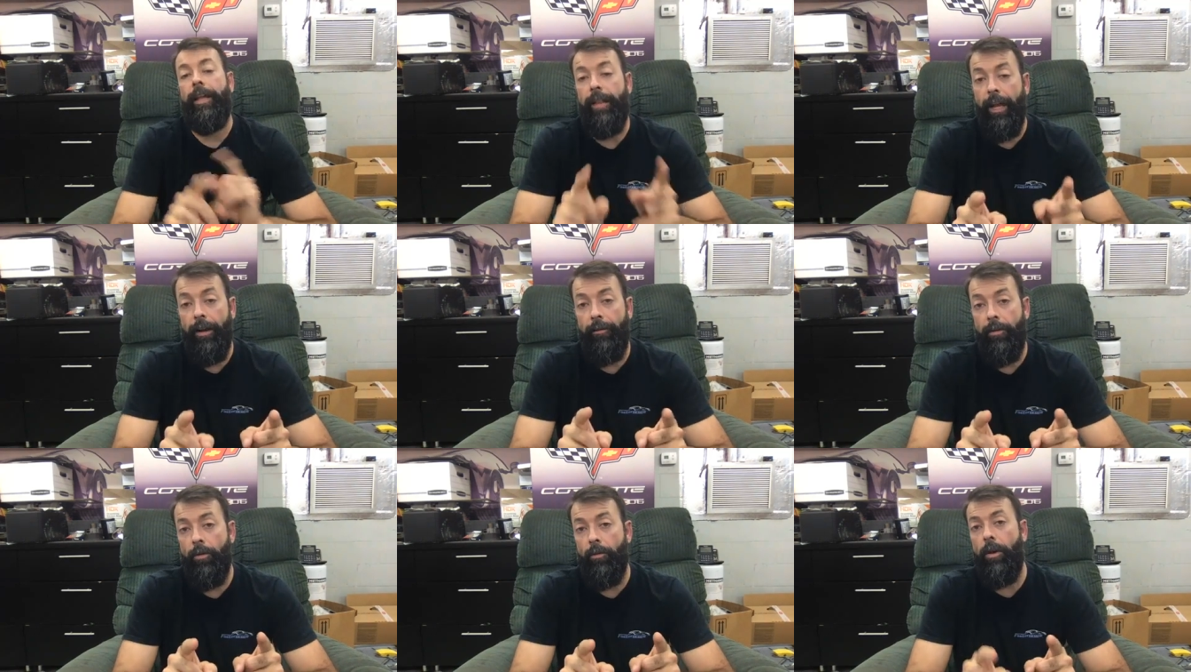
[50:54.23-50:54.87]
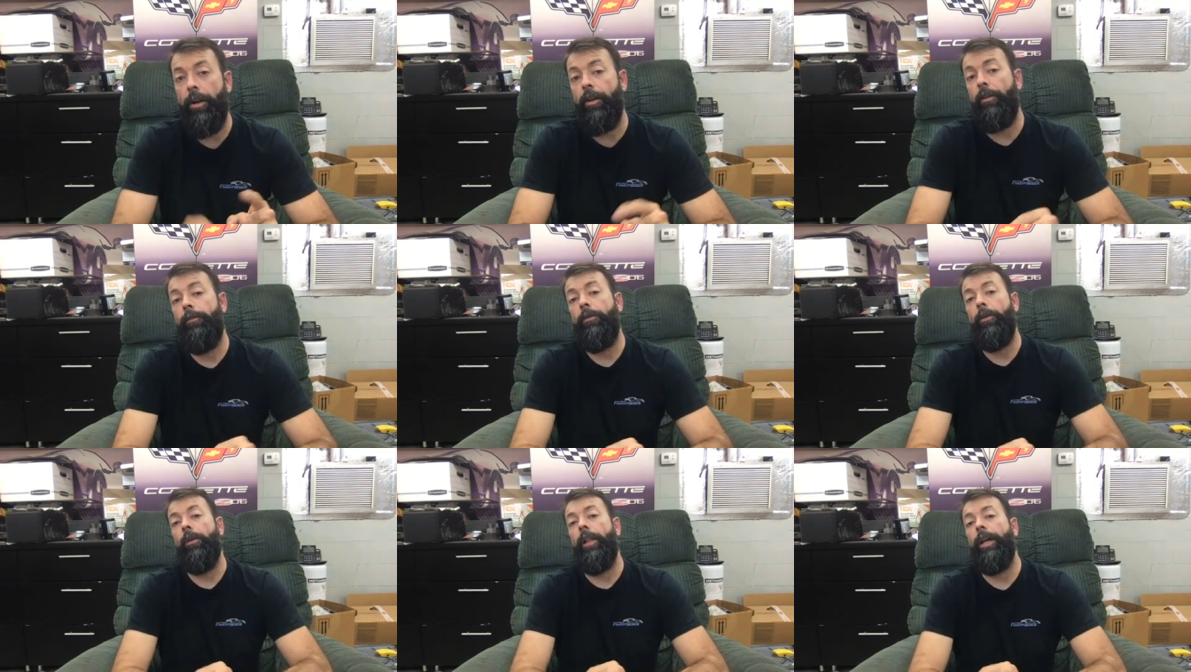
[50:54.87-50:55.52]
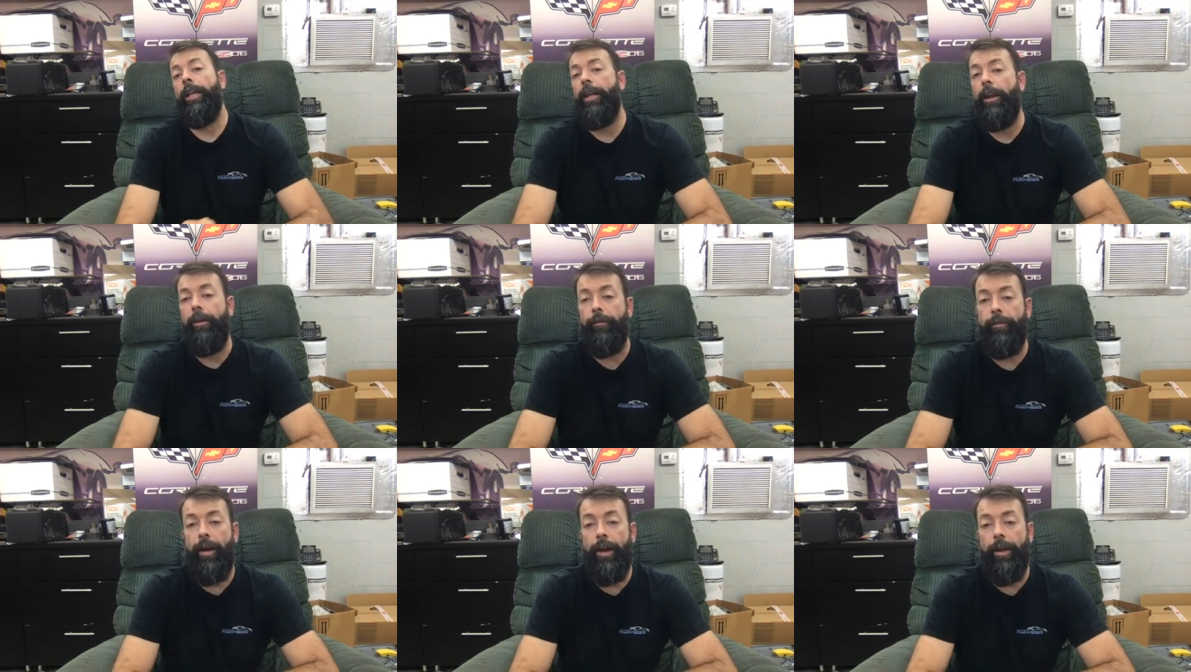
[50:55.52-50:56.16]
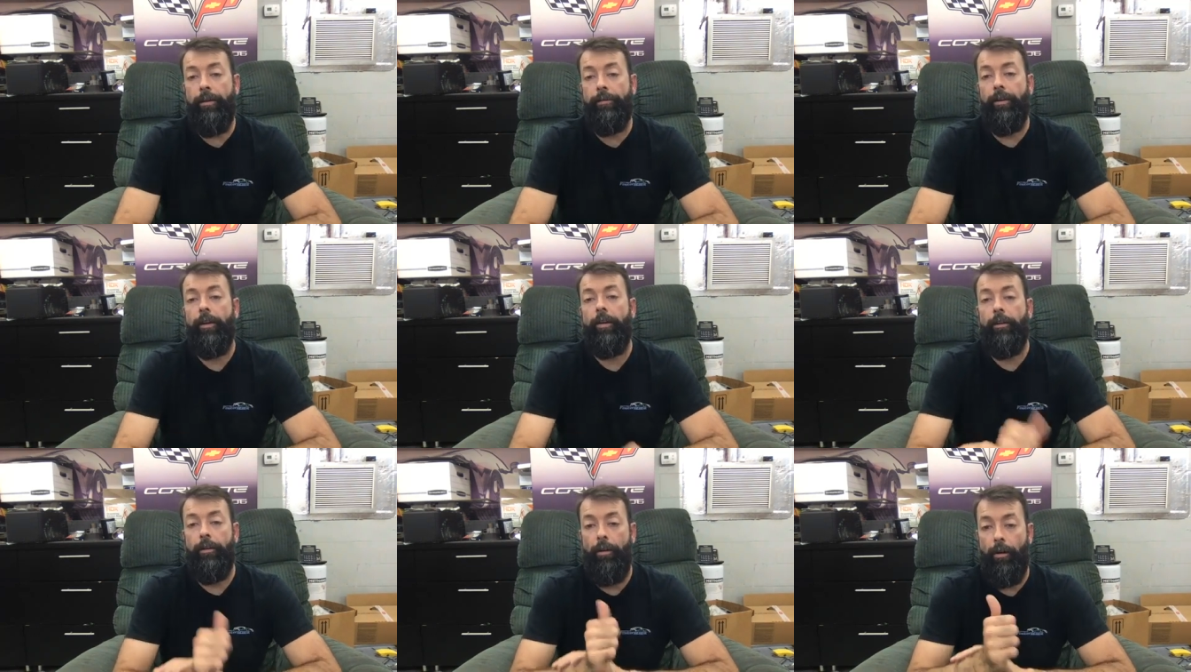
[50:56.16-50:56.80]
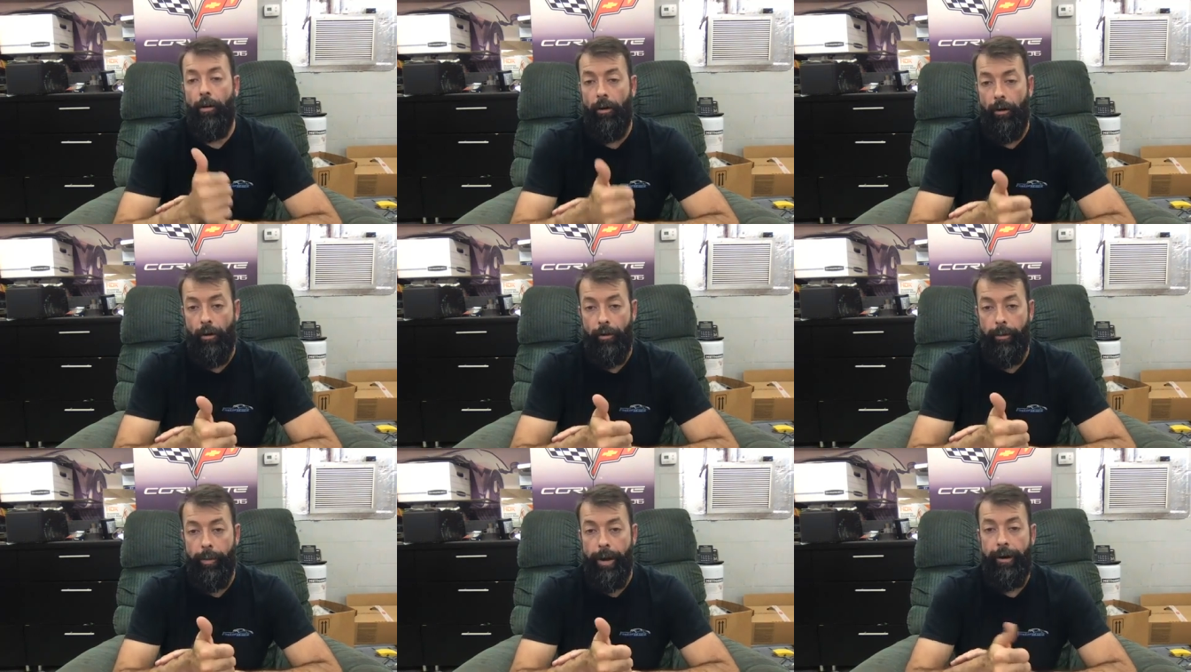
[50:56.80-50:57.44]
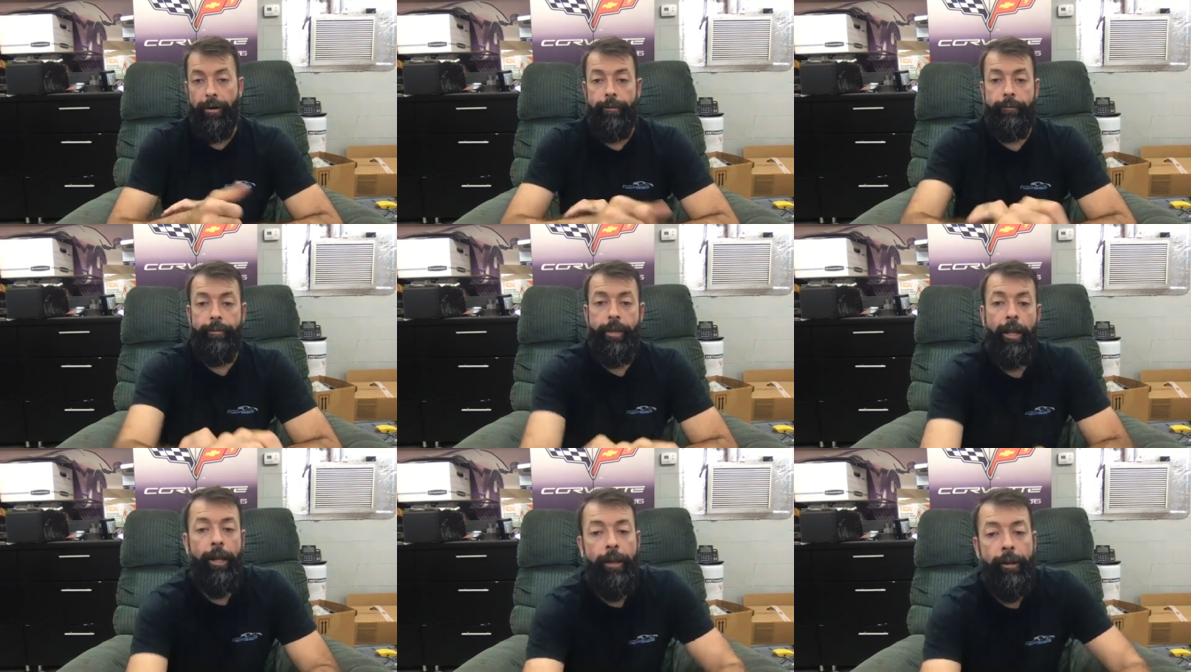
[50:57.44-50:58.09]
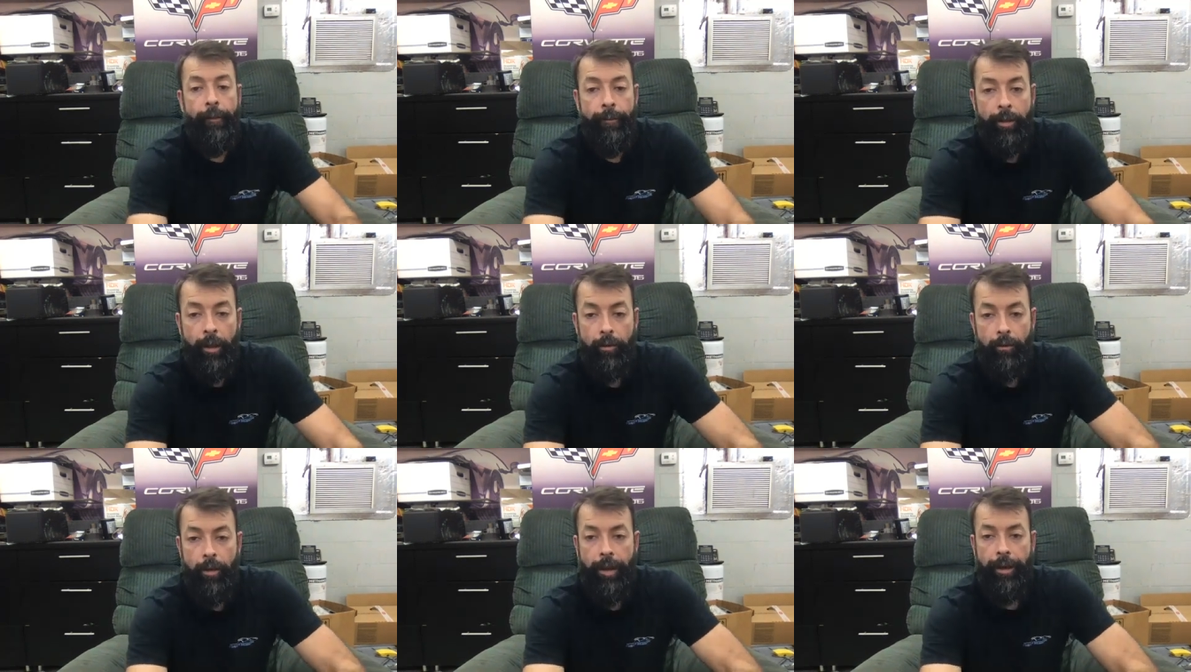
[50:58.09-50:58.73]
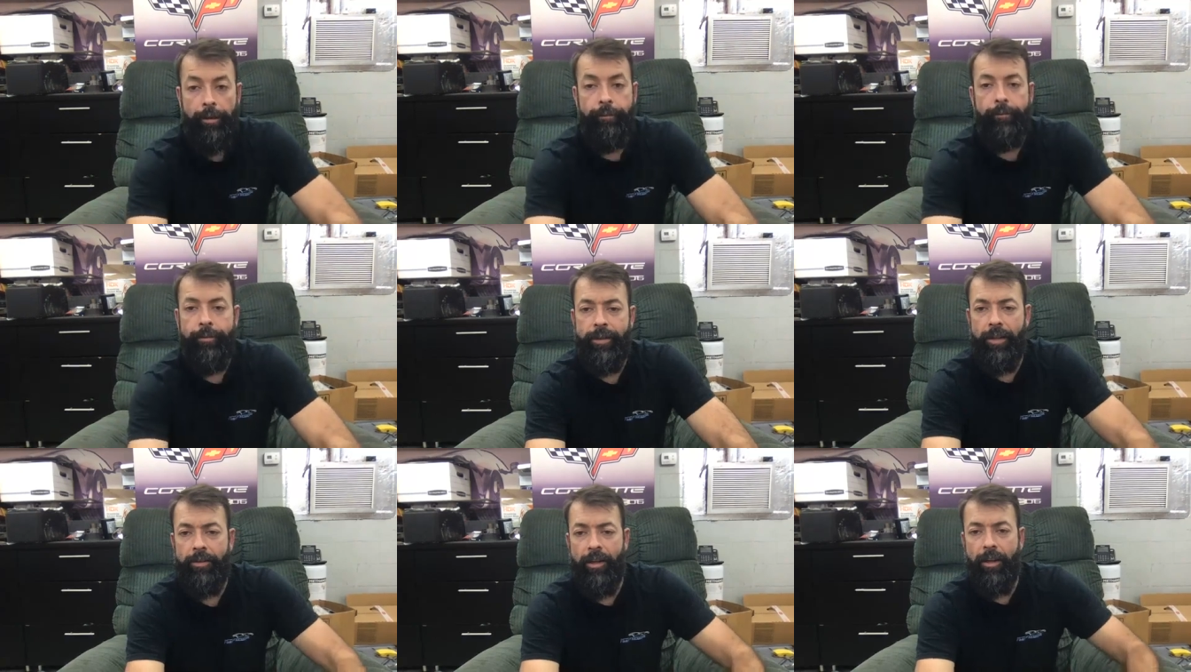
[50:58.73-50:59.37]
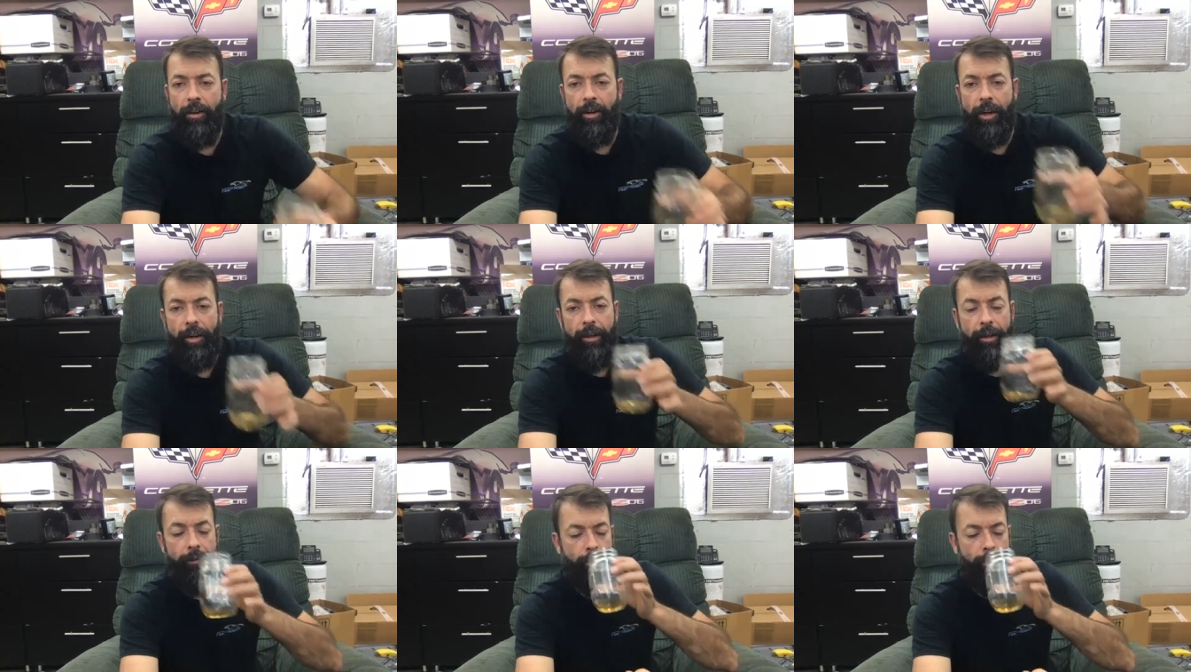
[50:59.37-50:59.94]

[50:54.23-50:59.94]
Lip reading: And then if you run a good fuel like E85, all the better. Drink. Sounds like a good idea.